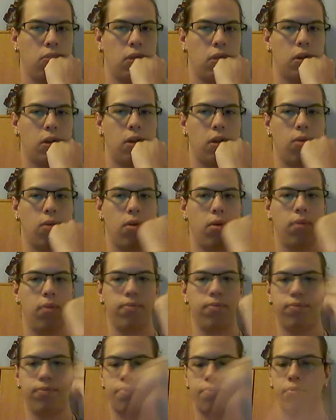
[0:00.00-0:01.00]
Okay, wait.
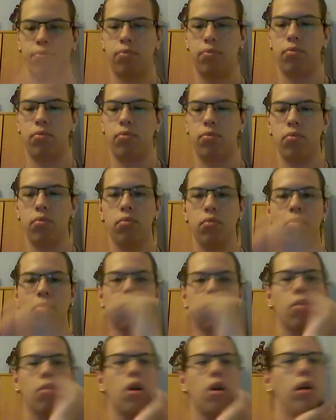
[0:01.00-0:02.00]

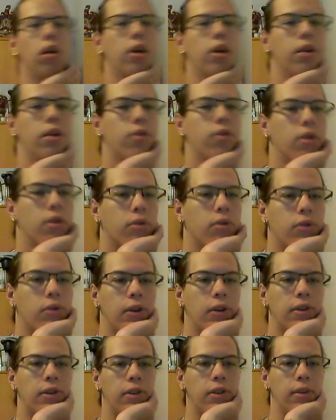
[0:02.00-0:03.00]
Okay, so
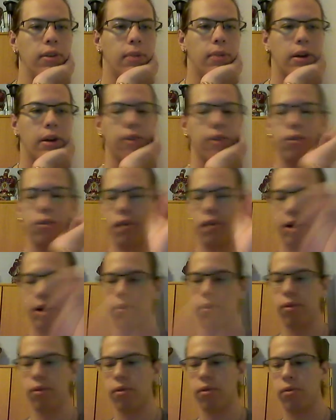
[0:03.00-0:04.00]
60 miles an
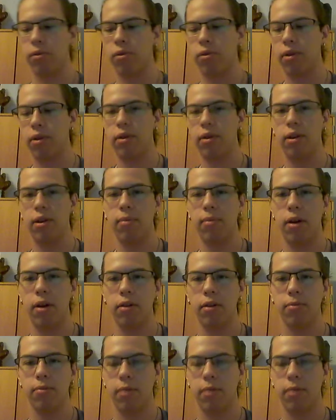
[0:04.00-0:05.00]
hour, so 60
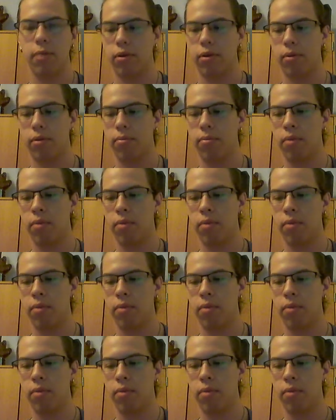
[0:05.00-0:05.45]
miles per hour.